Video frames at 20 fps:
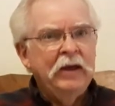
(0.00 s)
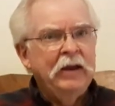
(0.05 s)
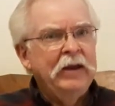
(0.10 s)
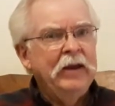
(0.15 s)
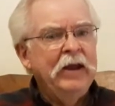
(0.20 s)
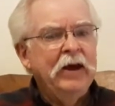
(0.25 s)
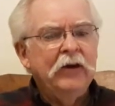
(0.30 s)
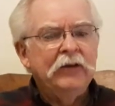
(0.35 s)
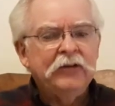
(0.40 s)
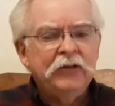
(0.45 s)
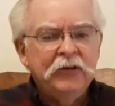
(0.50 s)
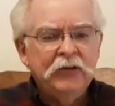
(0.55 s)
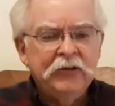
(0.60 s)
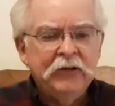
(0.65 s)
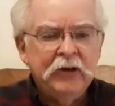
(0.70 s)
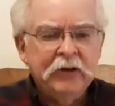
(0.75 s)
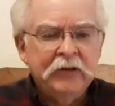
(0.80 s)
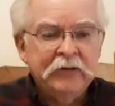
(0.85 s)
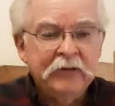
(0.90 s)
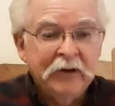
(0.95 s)
Nelson
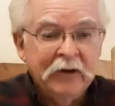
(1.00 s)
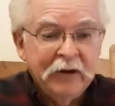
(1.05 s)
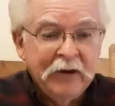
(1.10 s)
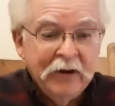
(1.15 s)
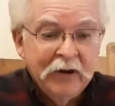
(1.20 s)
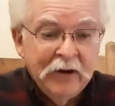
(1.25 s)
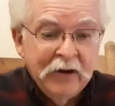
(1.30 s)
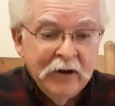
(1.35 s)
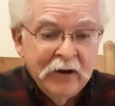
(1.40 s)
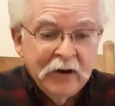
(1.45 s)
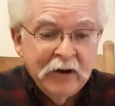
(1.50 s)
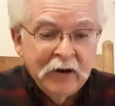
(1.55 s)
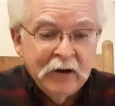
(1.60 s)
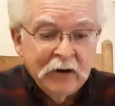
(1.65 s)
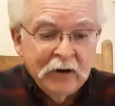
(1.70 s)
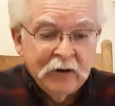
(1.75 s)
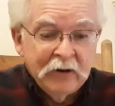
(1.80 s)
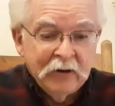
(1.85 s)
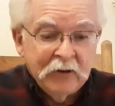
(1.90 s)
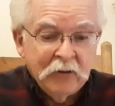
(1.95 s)
says,
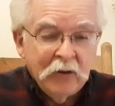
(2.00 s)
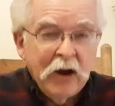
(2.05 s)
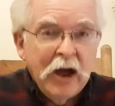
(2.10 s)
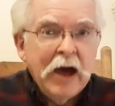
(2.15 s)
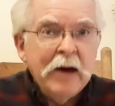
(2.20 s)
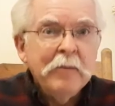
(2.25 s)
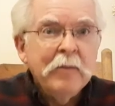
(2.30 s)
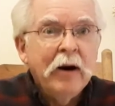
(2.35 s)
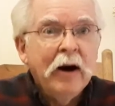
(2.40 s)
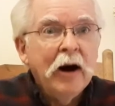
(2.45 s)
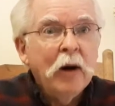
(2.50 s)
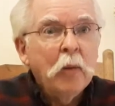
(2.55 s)
Grandma,